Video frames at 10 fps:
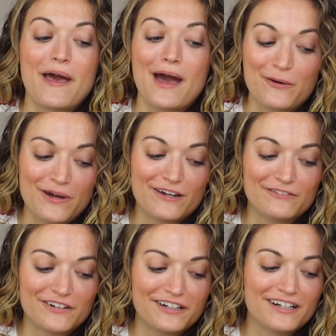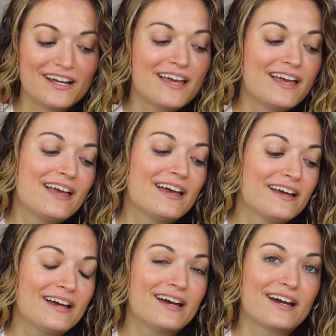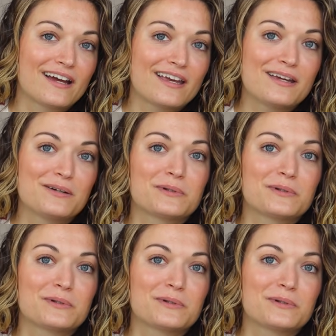However, I